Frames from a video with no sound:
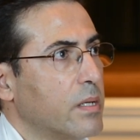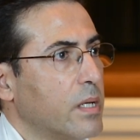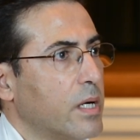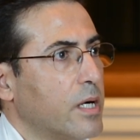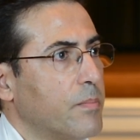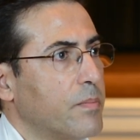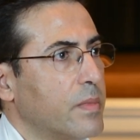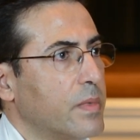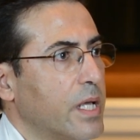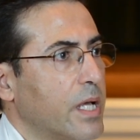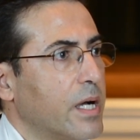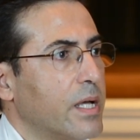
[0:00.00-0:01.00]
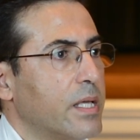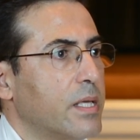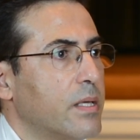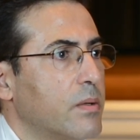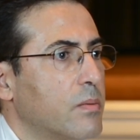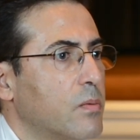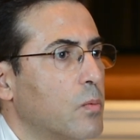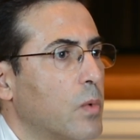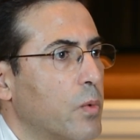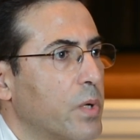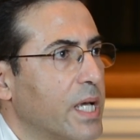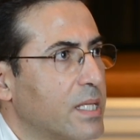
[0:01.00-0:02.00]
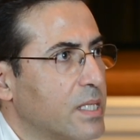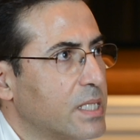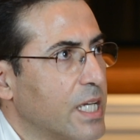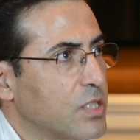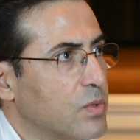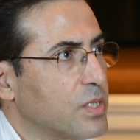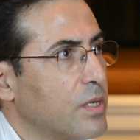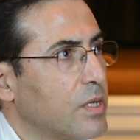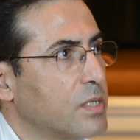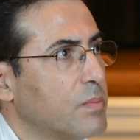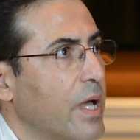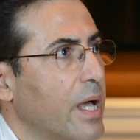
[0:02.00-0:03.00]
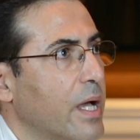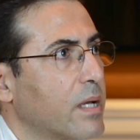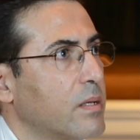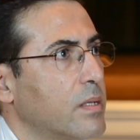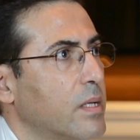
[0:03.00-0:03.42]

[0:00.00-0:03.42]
Now, when we get the test results back,